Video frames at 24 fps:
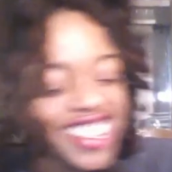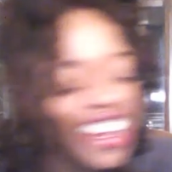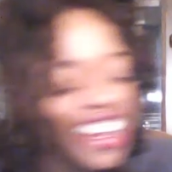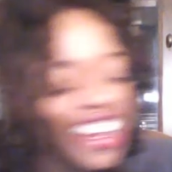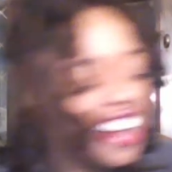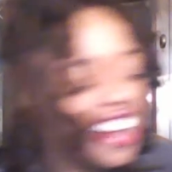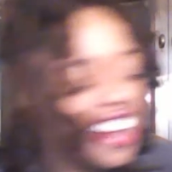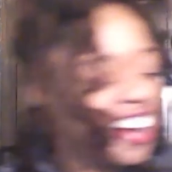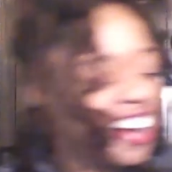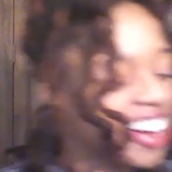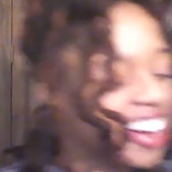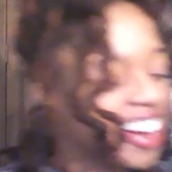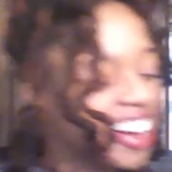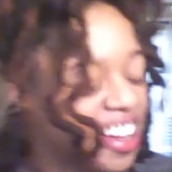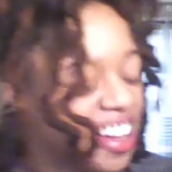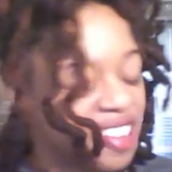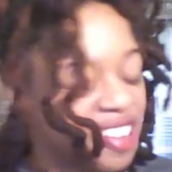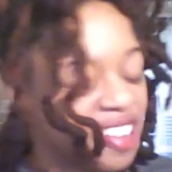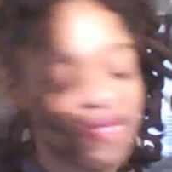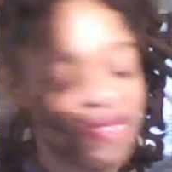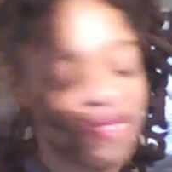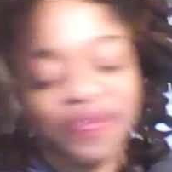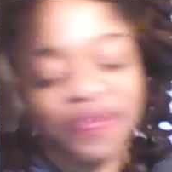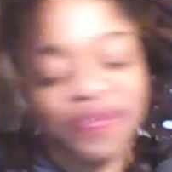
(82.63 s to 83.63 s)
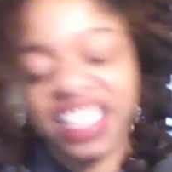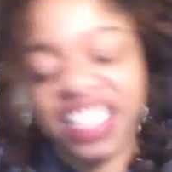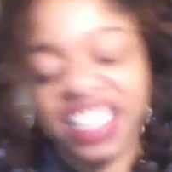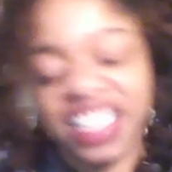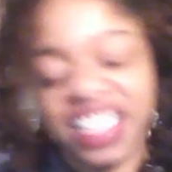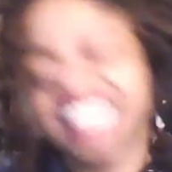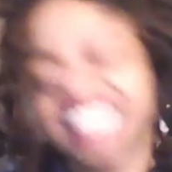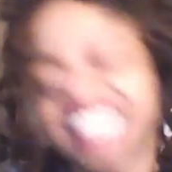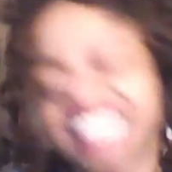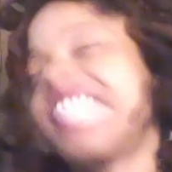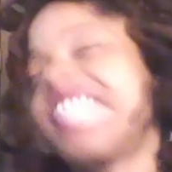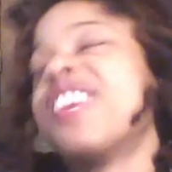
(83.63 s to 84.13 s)
look. Okay.
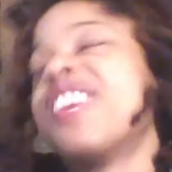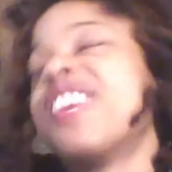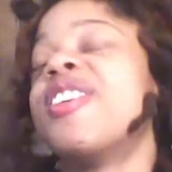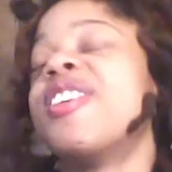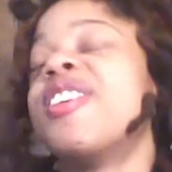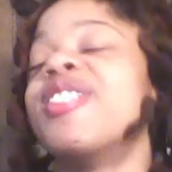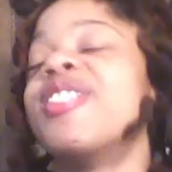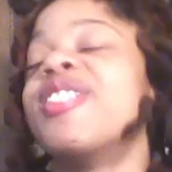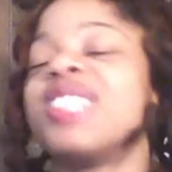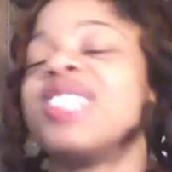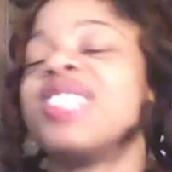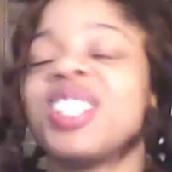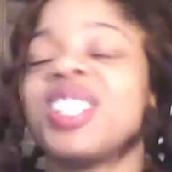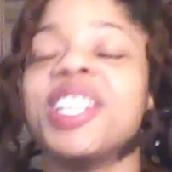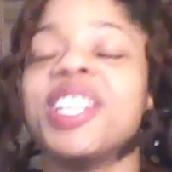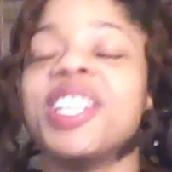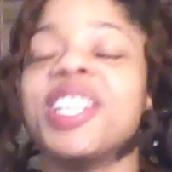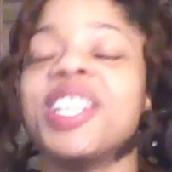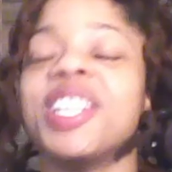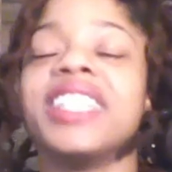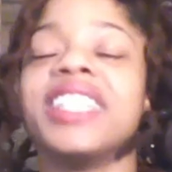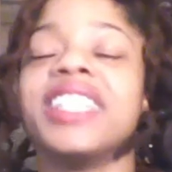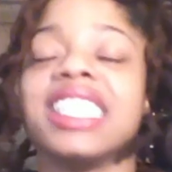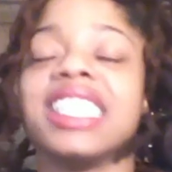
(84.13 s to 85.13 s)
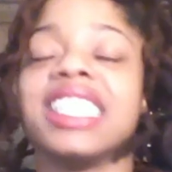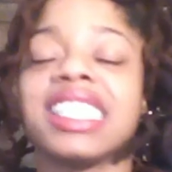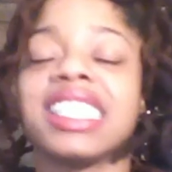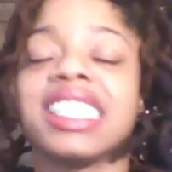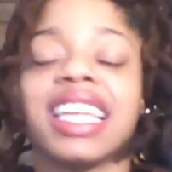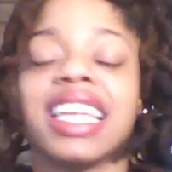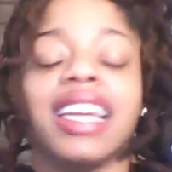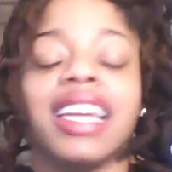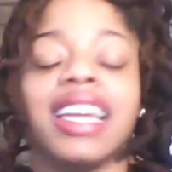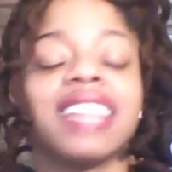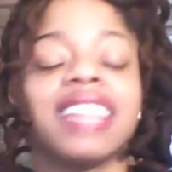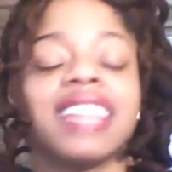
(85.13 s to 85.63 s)
So, Taurus,
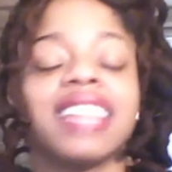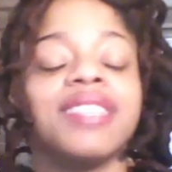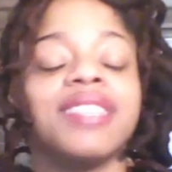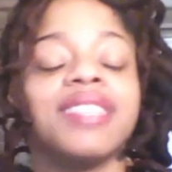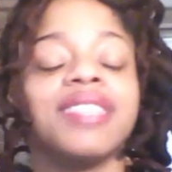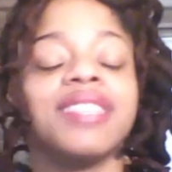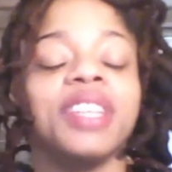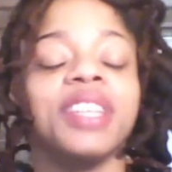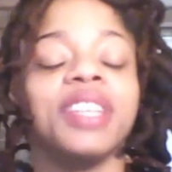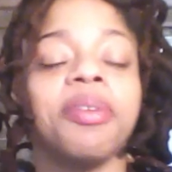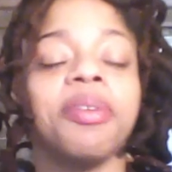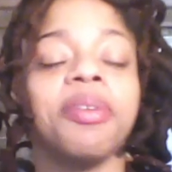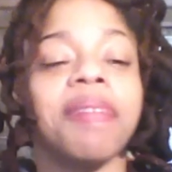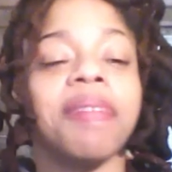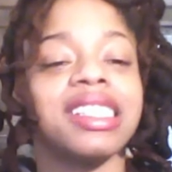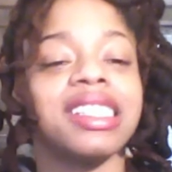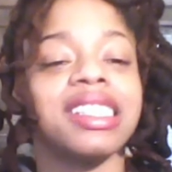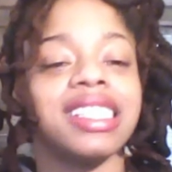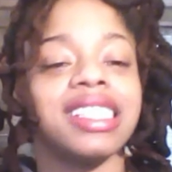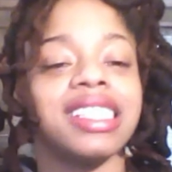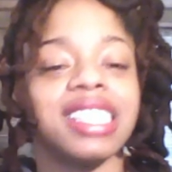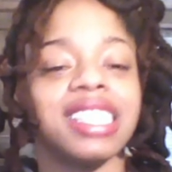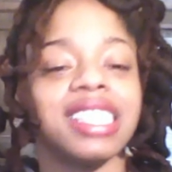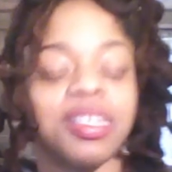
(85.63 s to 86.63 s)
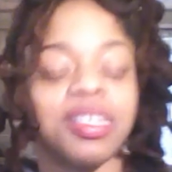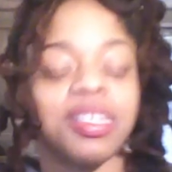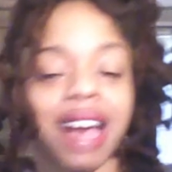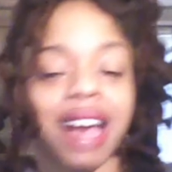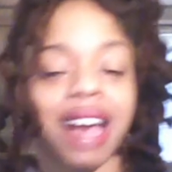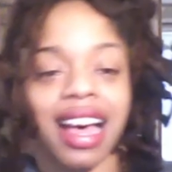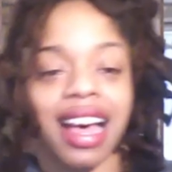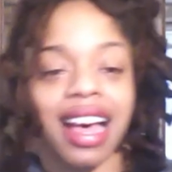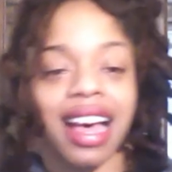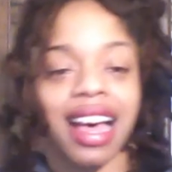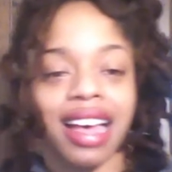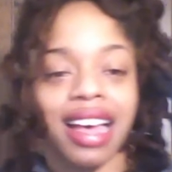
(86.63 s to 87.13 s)
collectively, what messages do
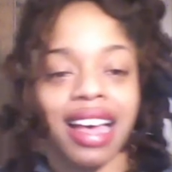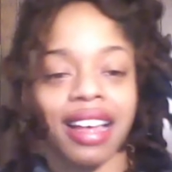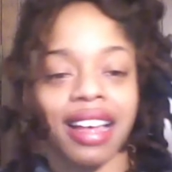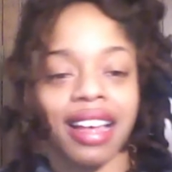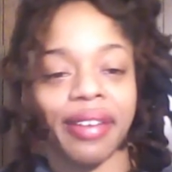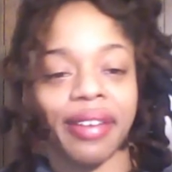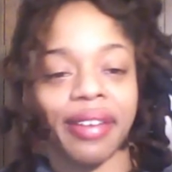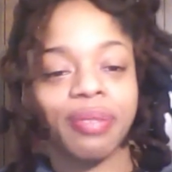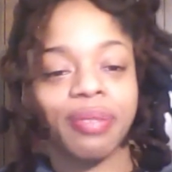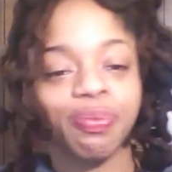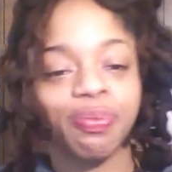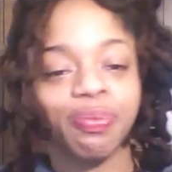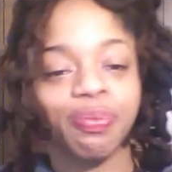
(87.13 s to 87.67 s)
I have?